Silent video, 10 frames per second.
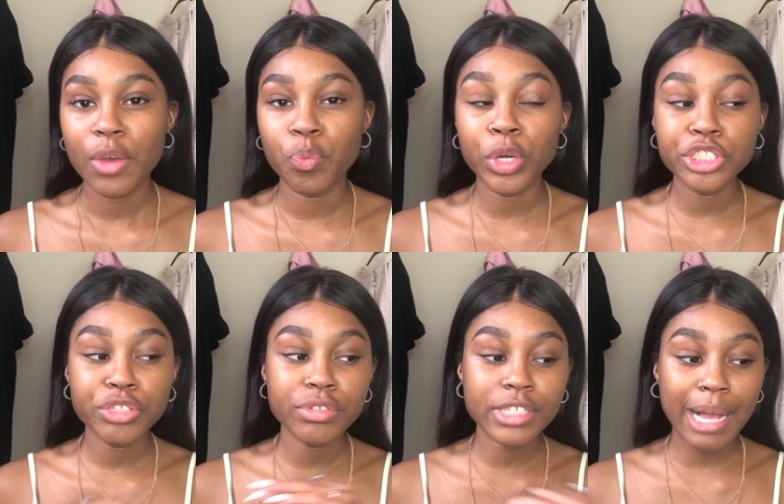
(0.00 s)

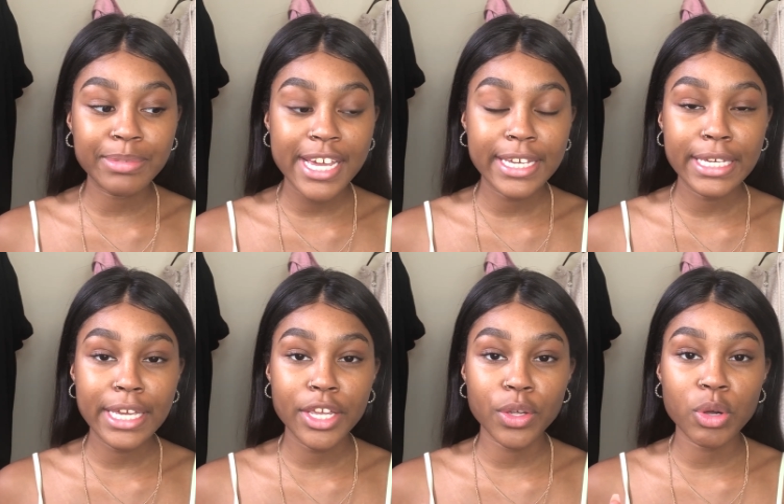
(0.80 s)
once you stop taking
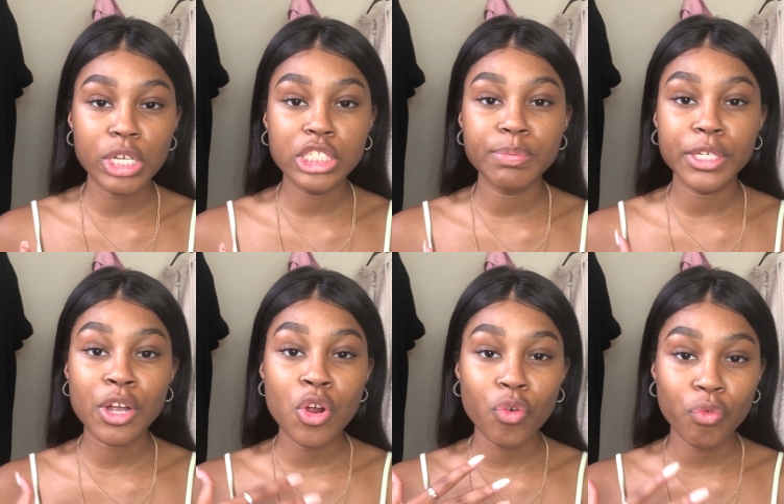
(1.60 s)
it, you're going to
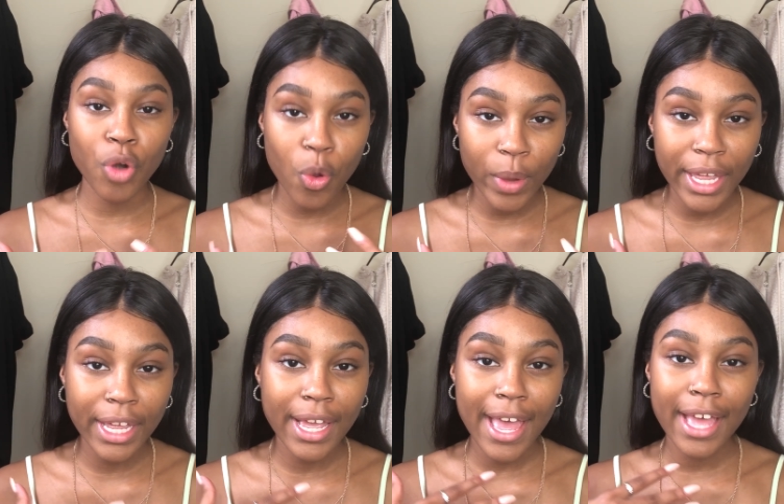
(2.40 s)
be
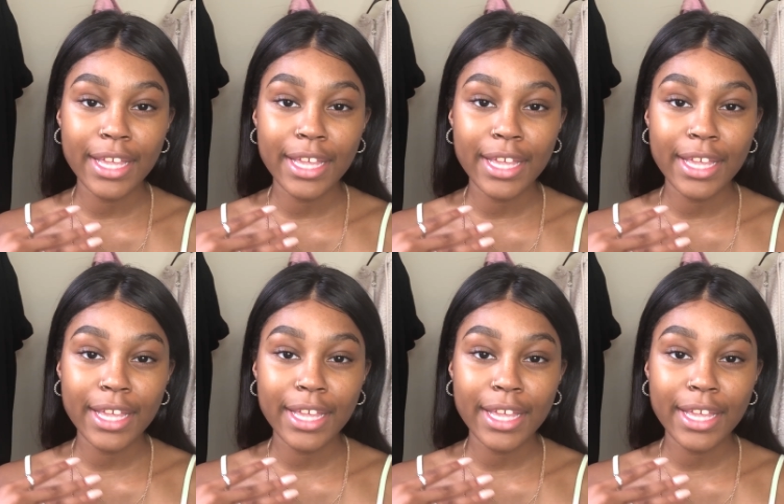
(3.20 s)
growing